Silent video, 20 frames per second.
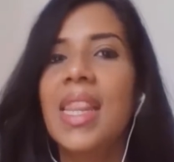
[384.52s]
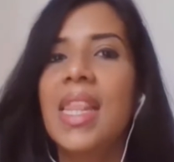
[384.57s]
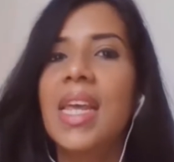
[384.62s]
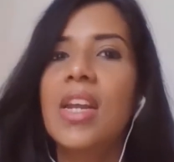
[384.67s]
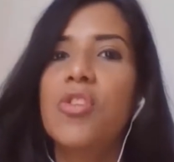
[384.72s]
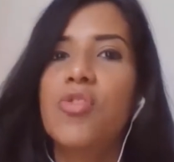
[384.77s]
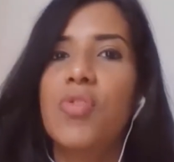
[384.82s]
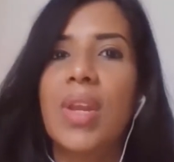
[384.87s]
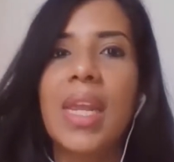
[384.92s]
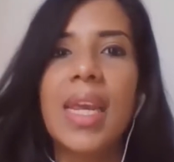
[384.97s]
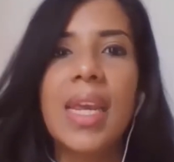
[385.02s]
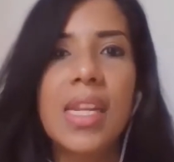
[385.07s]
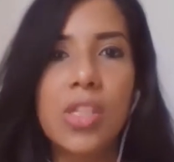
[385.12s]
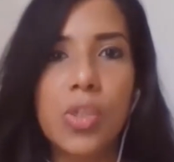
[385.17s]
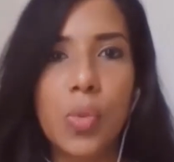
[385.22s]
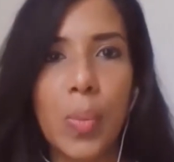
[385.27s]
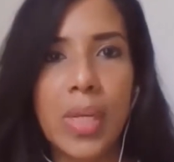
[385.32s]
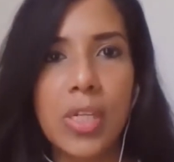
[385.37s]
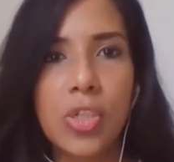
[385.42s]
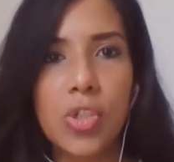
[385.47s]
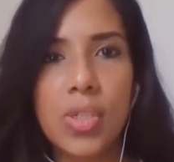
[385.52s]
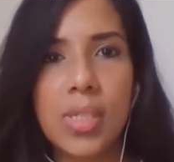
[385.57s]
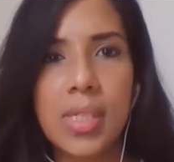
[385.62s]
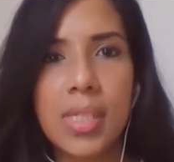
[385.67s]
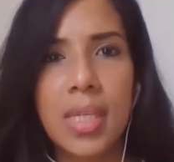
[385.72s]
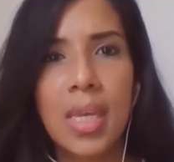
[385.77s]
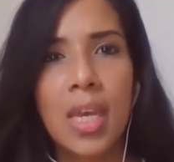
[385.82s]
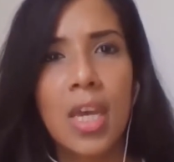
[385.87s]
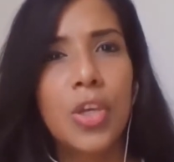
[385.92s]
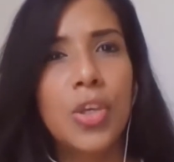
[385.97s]
in their training
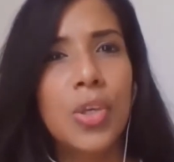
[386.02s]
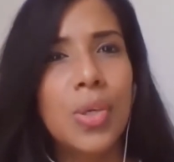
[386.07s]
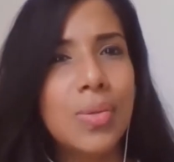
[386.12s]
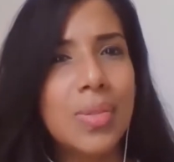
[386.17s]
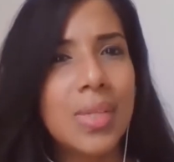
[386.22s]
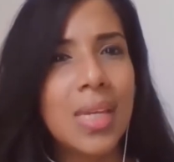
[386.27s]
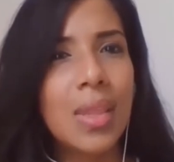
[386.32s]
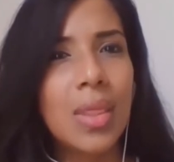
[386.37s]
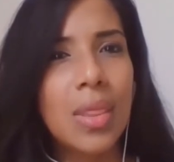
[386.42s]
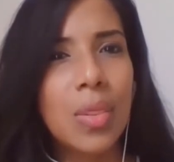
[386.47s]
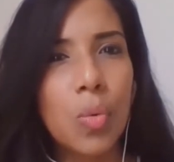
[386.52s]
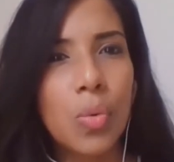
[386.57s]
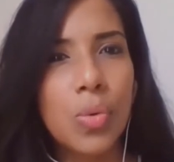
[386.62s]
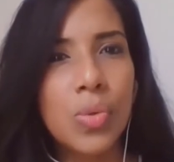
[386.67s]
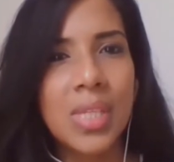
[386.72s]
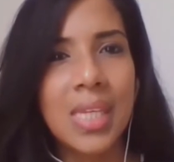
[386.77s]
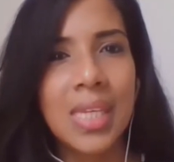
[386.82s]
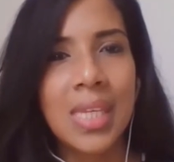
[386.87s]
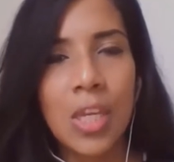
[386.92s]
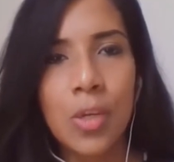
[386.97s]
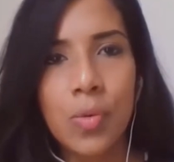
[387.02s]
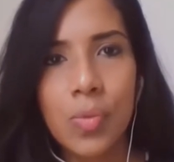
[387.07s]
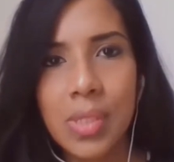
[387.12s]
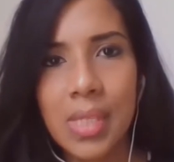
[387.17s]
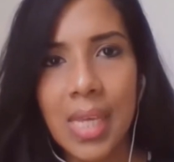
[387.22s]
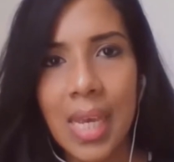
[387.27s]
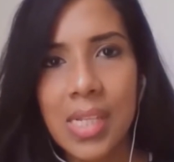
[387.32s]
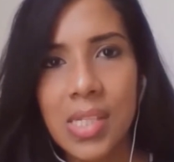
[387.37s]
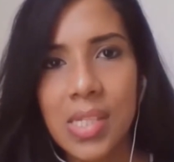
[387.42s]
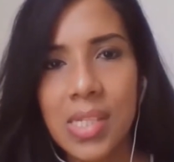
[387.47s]
interventions. Using those
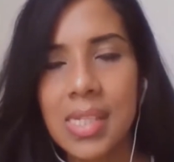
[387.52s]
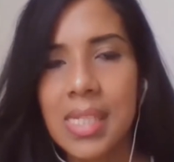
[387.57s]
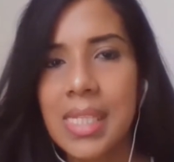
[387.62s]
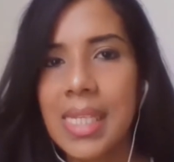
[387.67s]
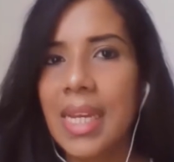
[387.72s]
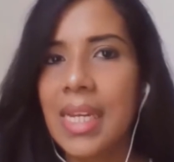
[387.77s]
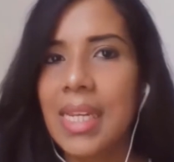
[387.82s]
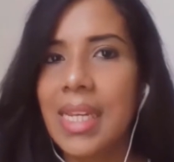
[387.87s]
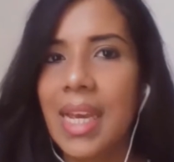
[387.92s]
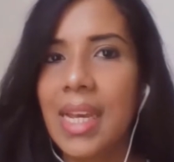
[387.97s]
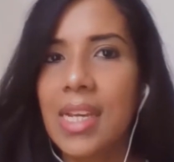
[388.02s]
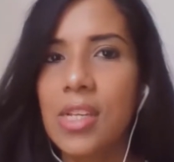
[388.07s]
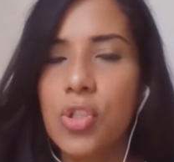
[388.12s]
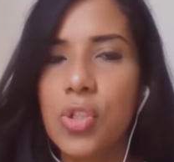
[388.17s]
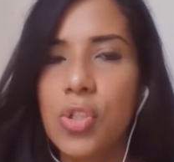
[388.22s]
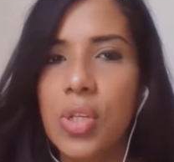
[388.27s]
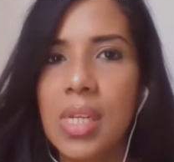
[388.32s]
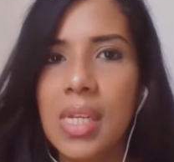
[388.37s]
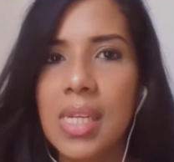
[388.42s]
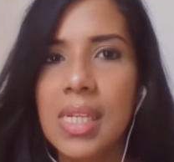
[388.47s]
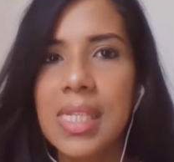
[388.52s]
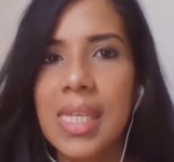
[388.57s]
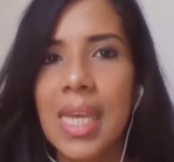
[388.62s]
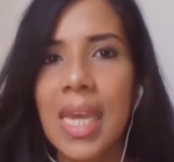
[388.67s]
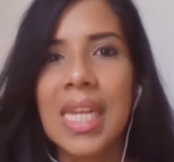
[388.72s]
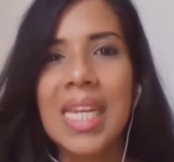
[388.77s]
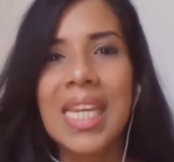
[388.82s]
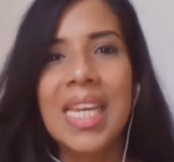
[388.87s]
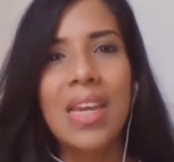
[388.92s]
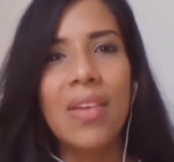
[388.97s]
use cases and case studies
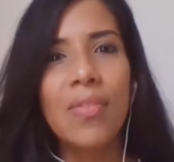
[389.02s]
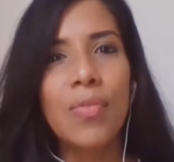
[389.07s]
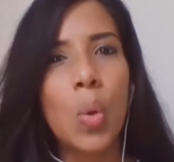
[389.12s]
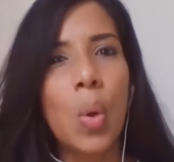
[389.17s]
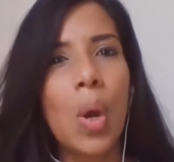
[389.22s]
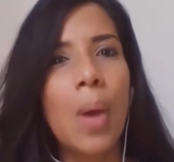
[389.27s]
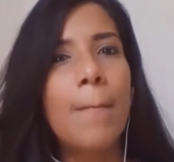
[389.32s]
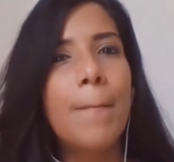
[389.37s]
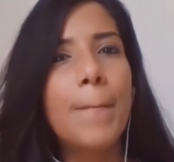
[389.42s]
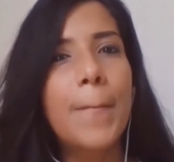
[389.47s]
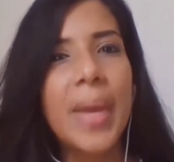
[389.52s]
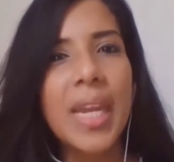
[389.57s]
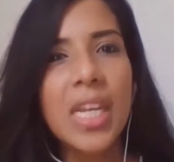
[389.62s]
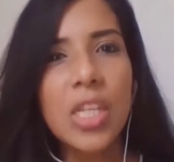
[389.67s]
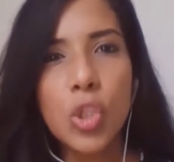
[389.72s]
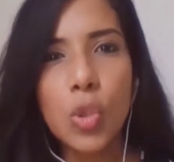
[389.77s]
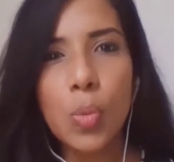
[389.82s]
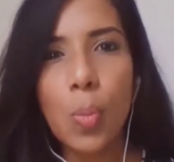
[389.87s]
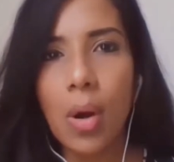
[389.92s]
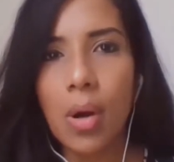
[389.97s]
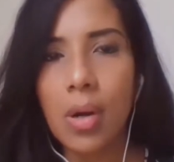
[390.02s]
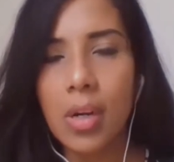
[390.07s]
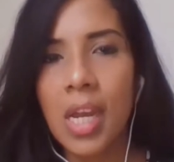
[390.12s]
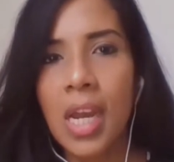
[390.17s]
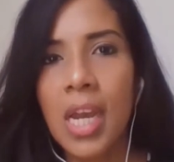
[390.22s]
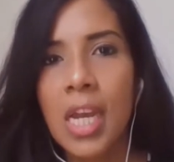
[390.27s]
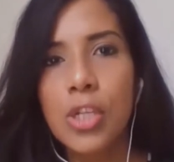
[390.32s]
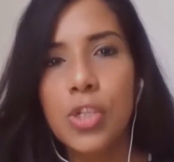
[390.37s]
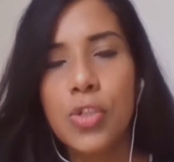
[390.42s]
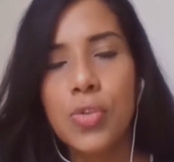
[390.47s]
can give you a benchmark
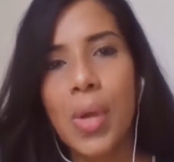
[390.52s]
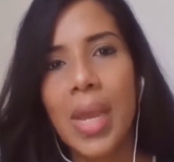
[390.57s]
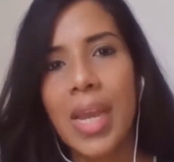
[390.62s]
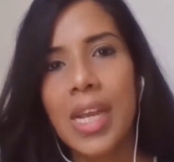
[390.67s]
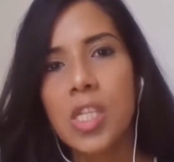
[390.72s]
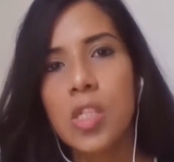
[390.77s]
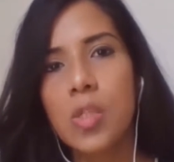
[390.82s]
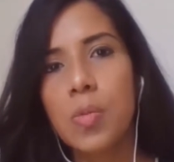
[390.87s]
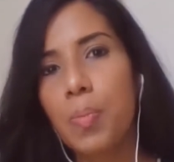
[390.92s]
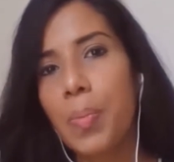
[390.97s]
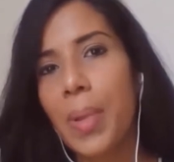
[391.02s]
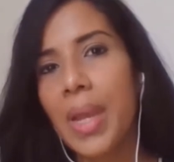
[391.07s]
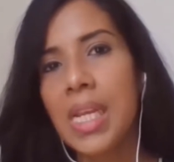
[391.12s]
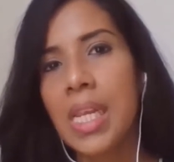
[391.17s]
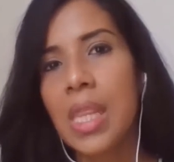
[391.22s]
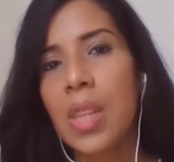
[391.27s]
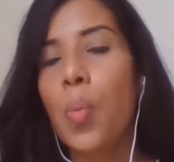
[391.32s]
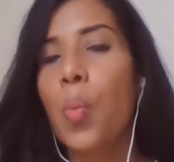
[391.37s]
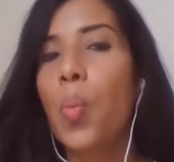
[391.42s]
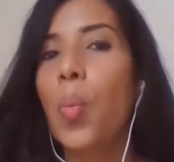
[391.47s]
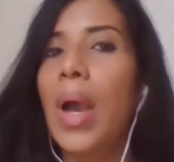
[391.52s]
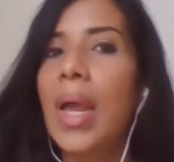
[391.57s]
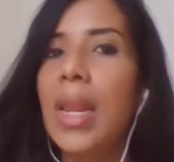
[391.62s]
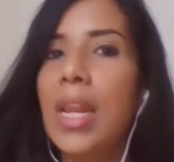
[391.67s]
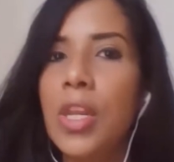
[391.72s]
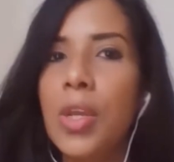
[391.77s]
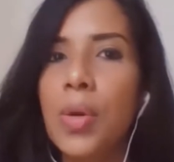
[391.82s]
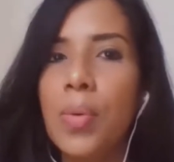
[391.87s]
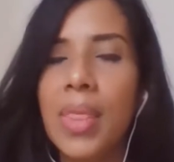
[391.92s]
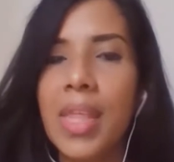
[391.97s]
to expect the
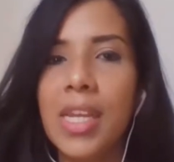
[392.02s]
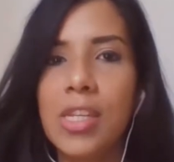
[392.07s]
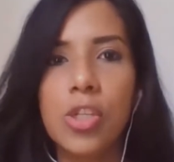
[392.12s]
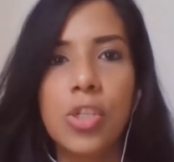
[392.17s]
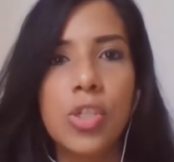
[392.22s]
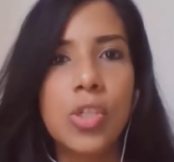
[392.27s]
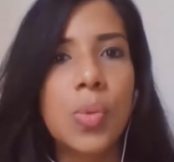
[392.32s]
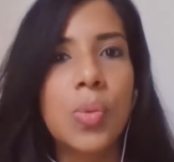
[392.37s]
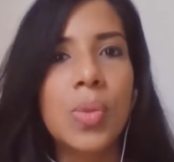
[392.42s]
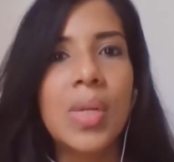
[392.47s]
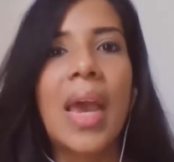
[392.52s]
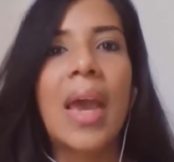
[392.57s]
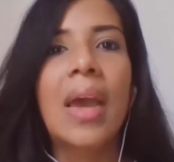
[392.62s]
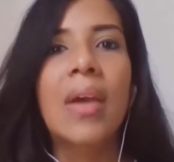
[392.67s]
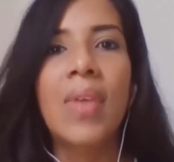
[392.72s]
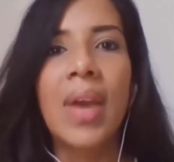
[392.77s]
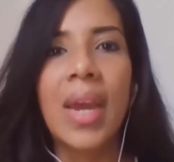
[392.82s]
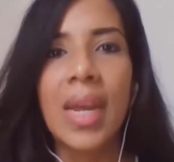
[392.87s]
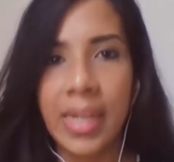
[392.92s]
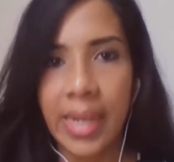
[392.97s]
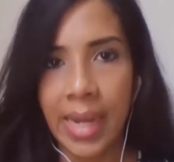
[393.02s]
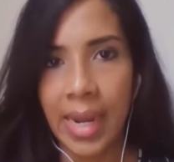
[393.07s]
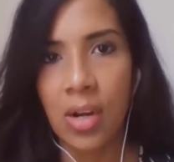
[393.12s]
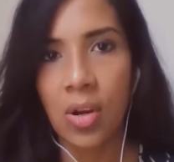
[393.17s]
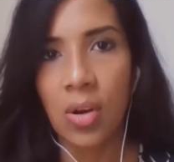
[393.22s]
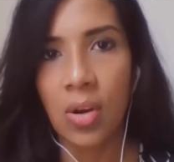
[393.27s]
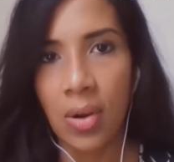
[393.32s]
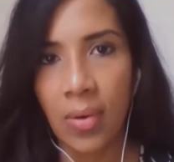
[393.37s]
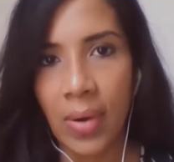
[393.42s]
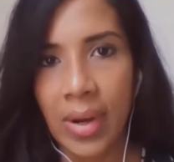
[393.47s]
value that you don't have at
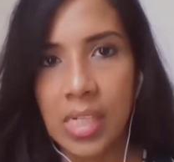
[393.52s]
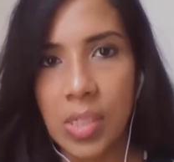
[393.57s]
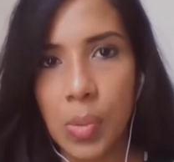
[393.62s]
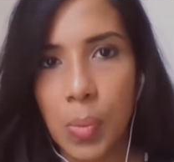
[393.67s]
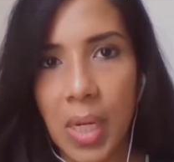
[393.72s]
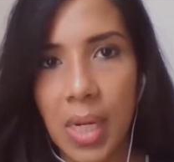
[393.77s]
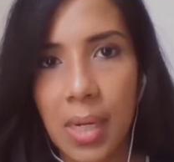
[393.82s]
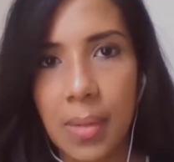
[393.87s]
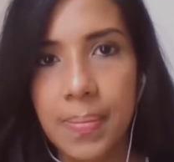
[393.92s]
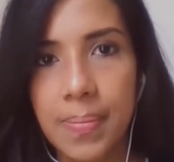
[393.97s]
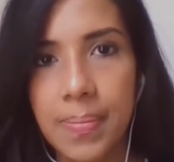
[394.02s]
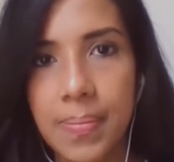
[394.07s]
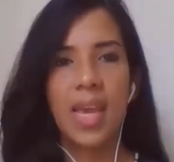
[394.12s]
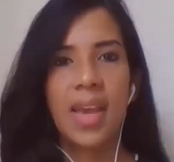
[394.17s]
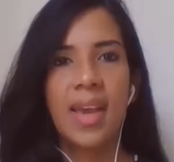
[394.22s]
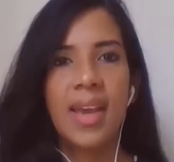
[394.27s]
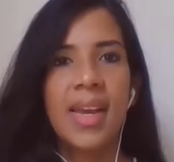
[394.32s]
hand right away.